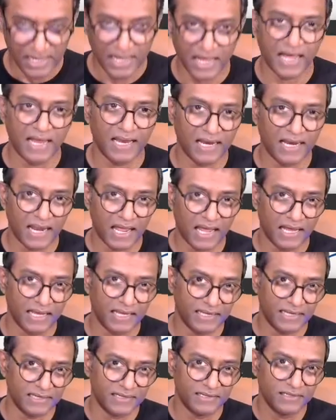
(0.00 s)

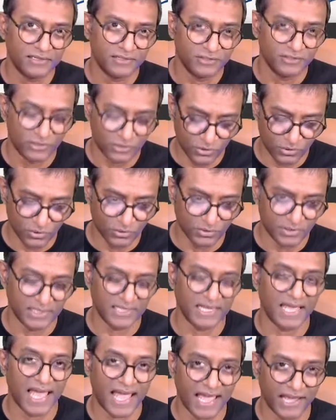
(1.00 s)
align to
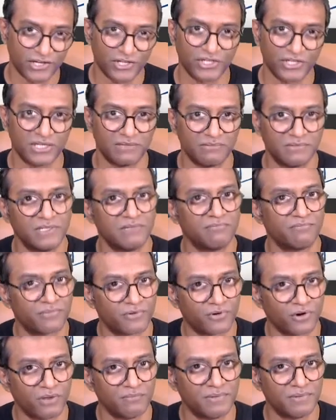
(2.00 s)
the actionable
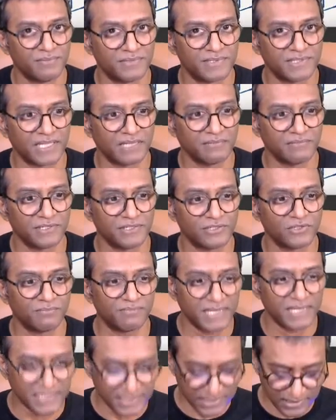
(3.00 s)
problem statement. So
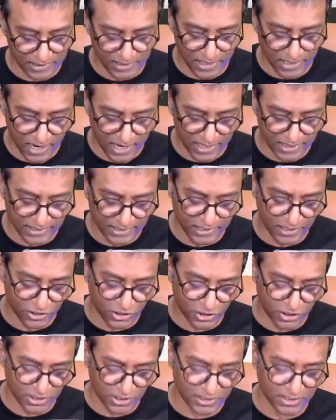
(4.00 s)
basically,
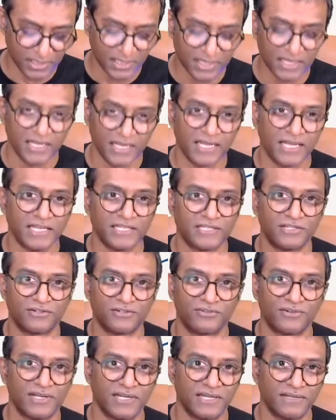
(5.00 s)
ideation is
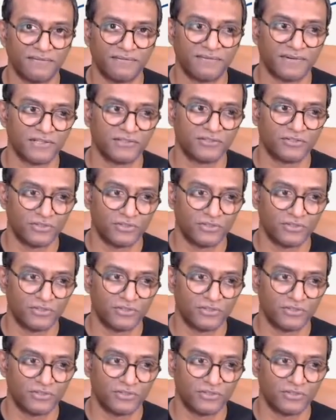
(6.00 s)
really fun to